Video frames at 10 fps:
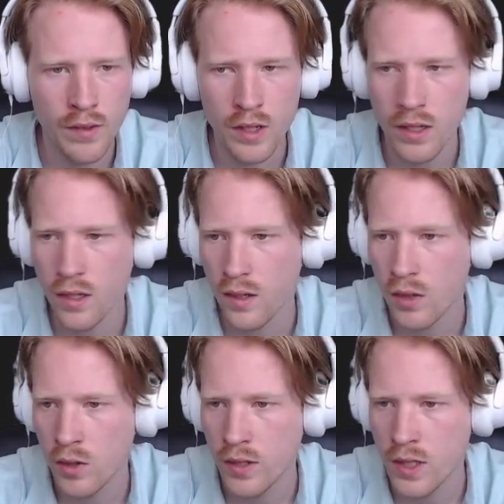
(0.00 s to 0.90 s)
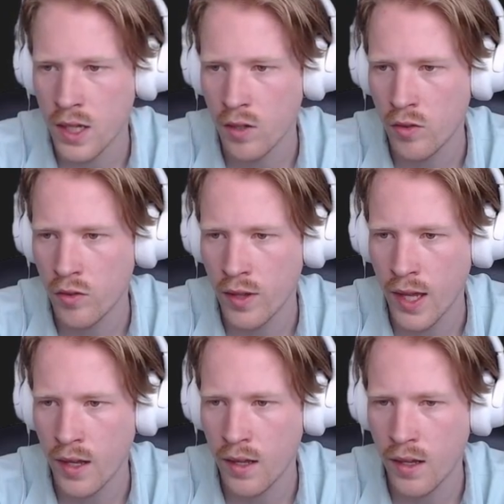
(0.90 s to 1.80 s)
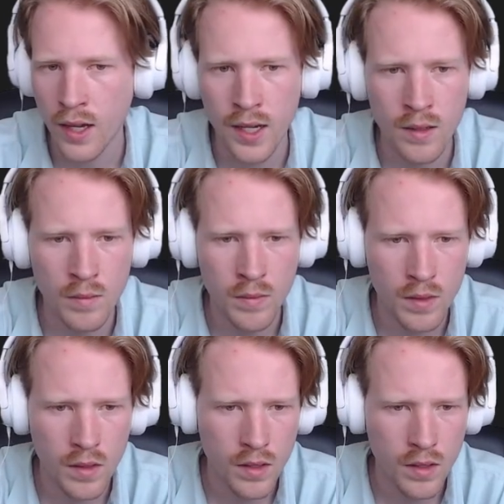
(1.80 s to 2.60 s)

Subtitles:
a title for that item.